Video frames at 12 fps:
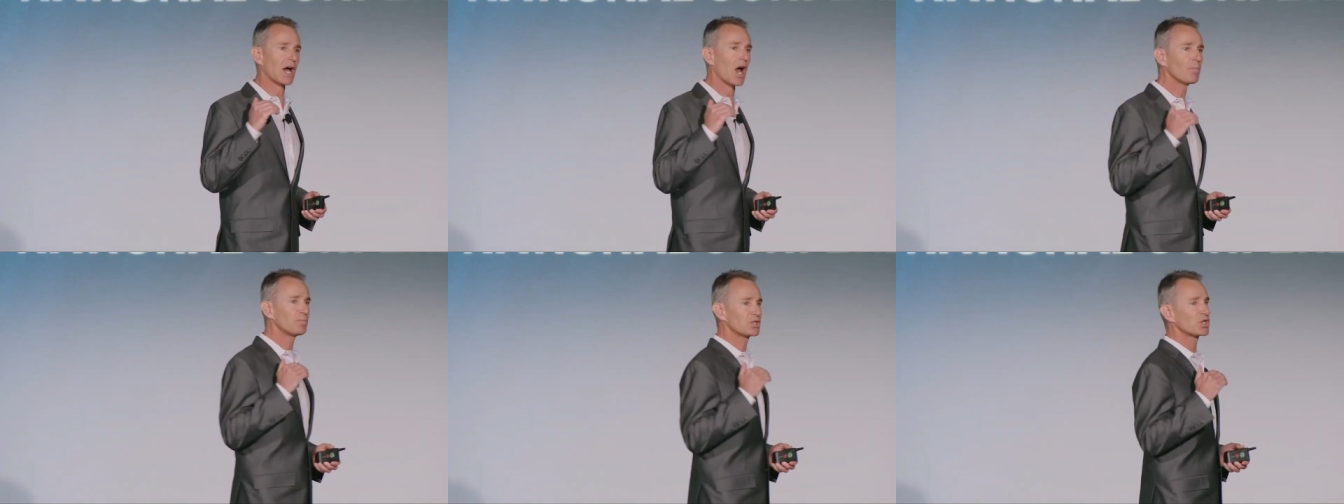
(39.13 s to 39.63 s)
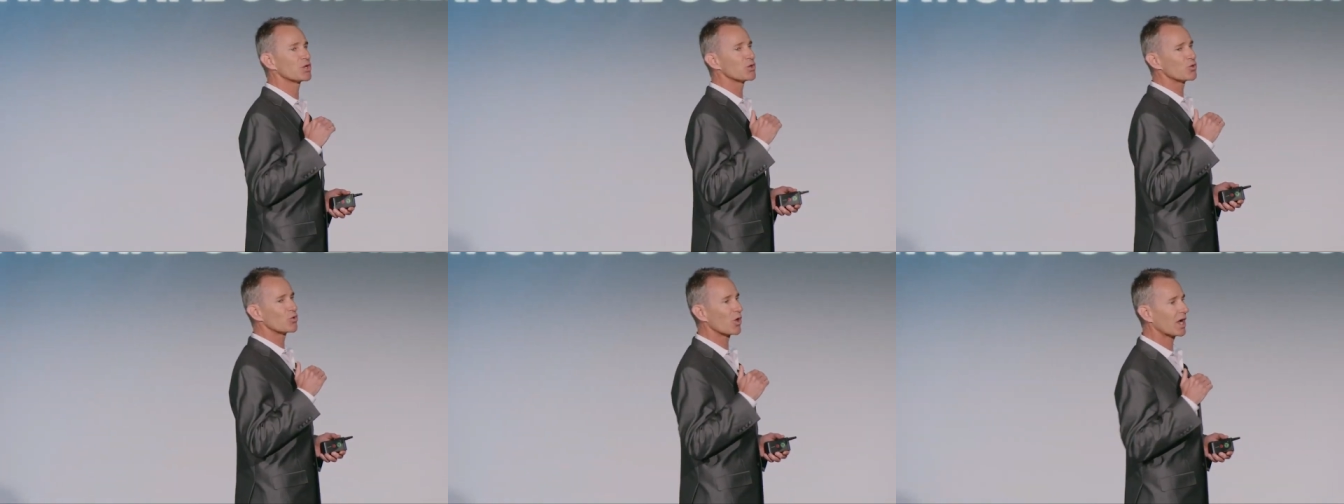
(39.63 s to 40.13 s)
up
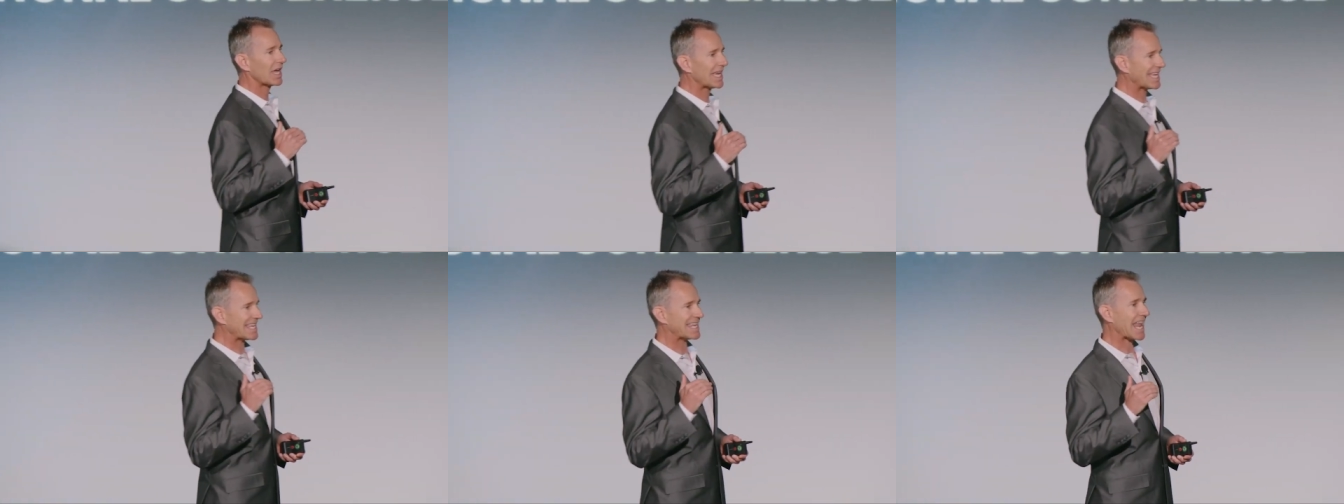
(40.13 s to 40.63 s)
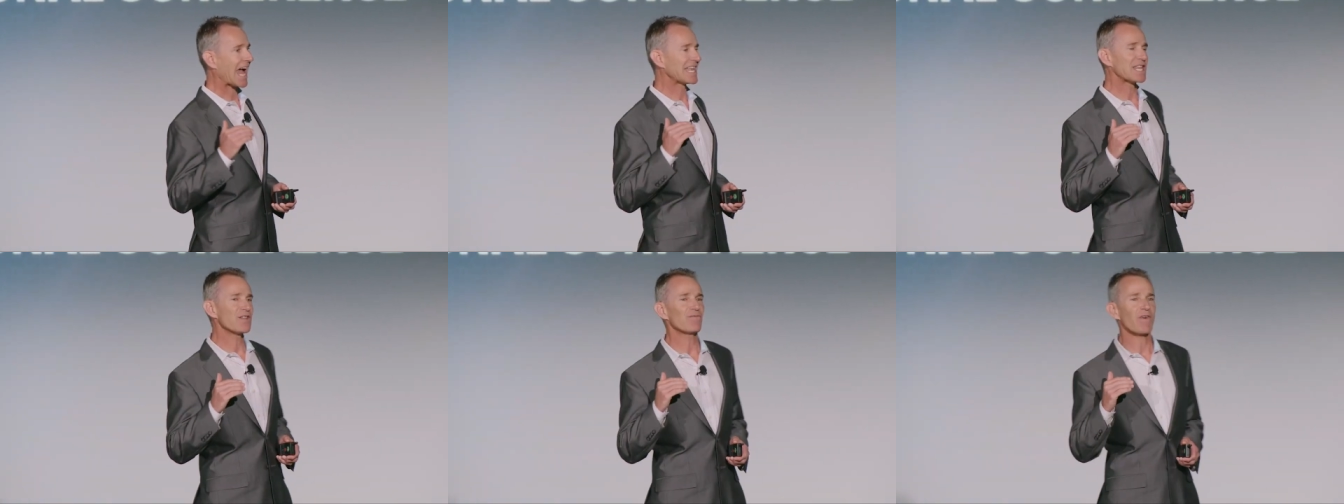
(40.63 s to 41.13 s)
to
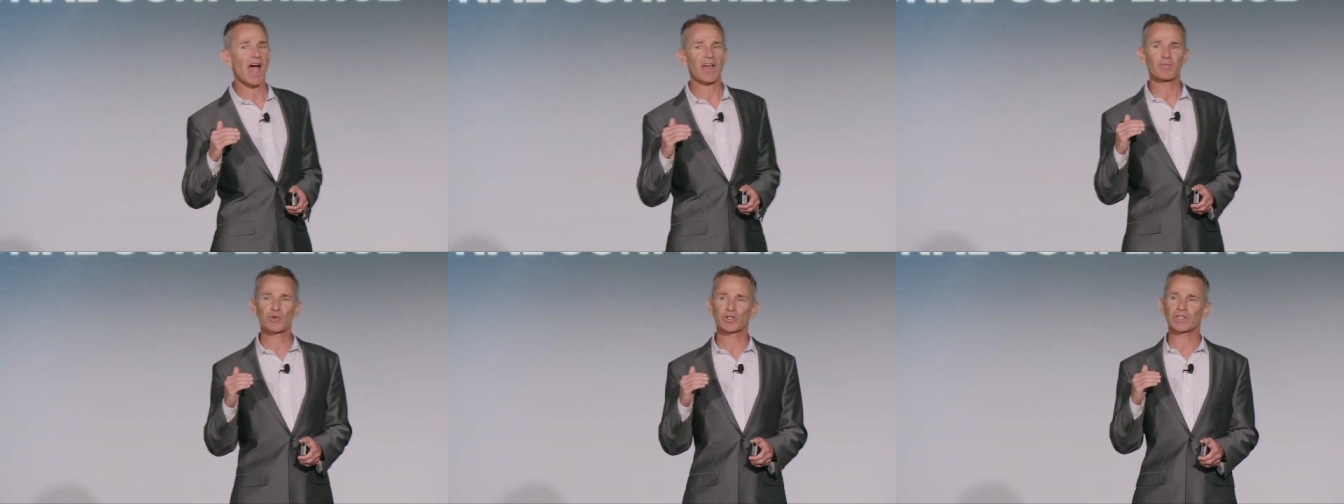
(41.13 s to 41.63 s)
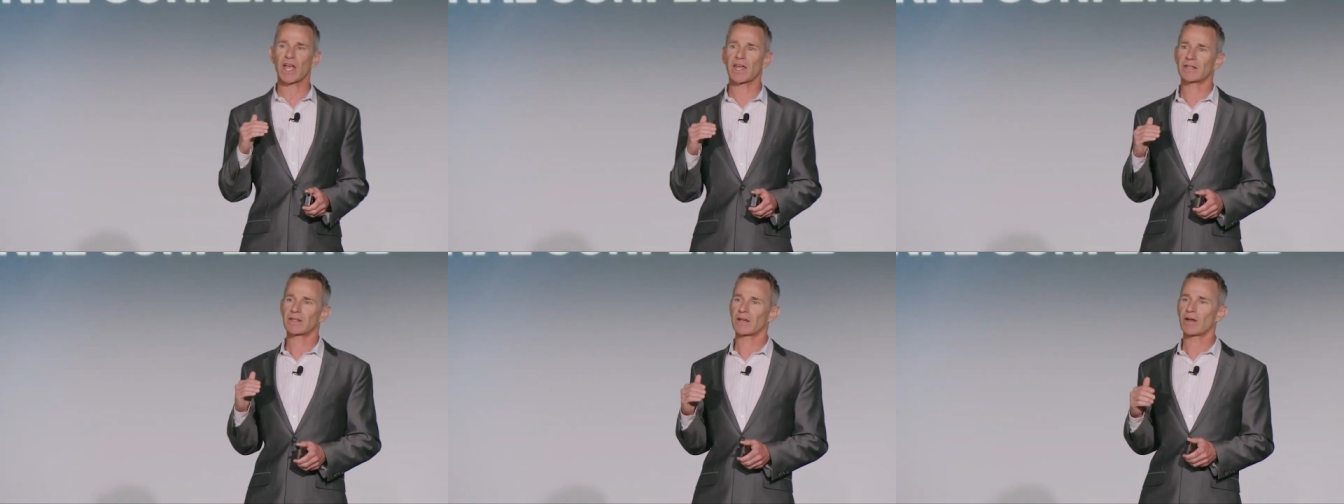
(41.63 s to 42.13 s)

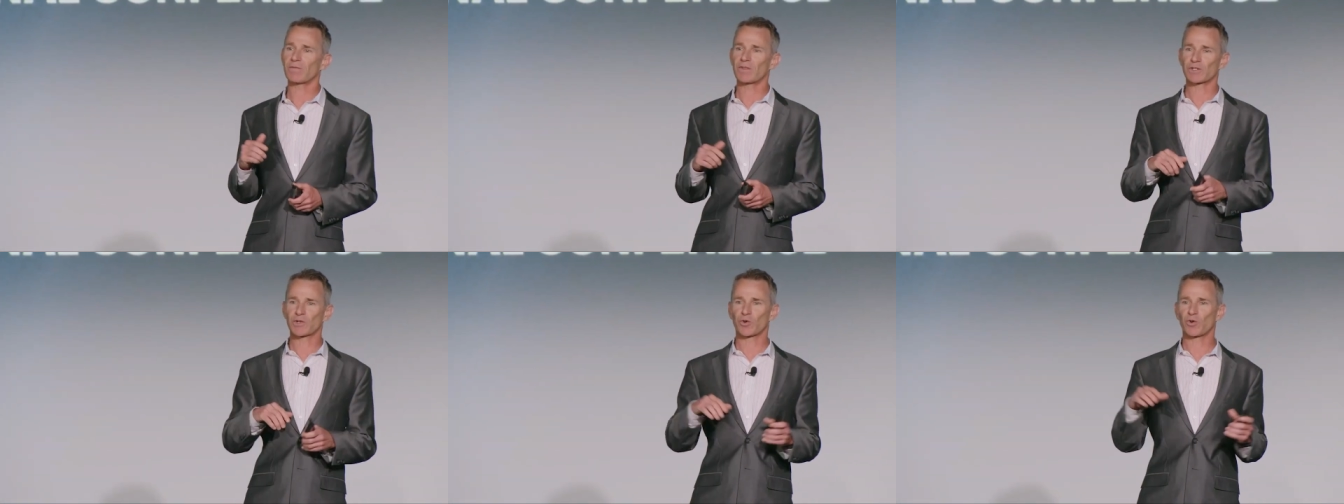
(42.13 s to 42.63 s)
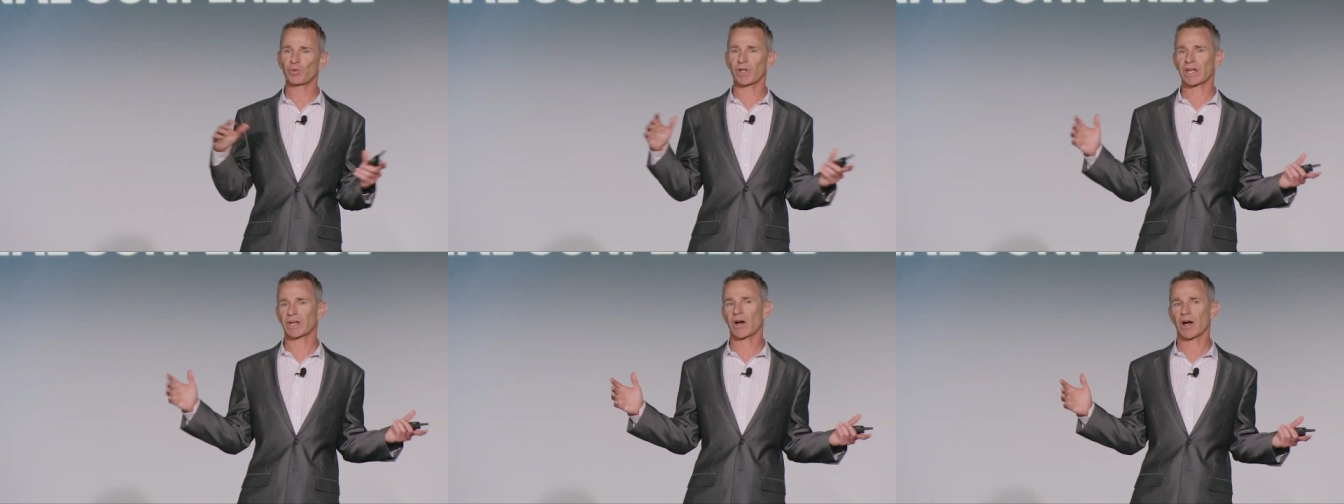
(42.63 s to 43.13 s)
95% of the total
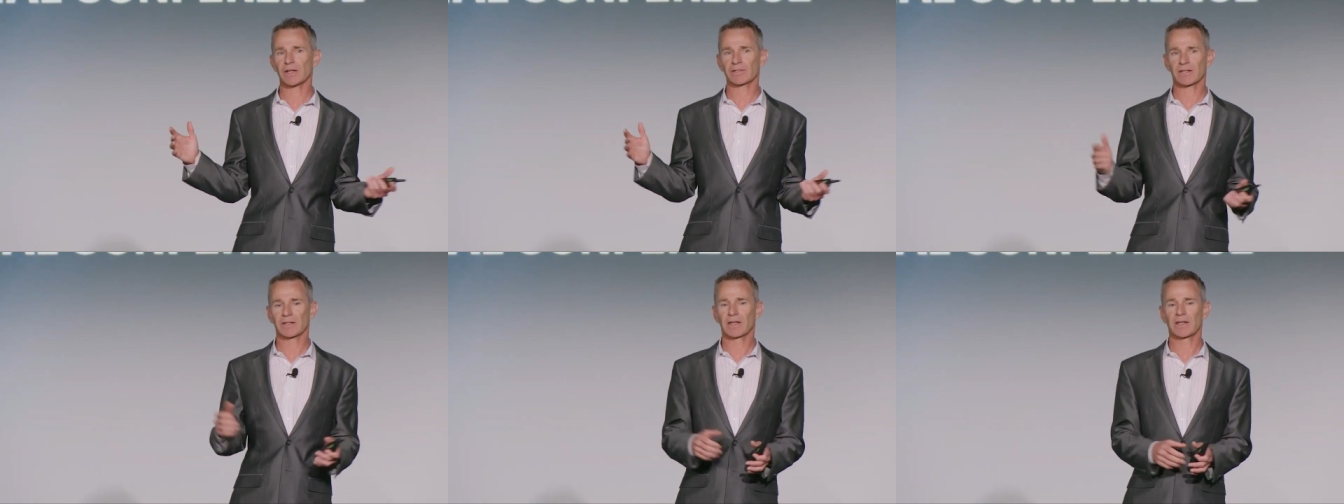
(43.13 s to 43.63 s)
plan cost.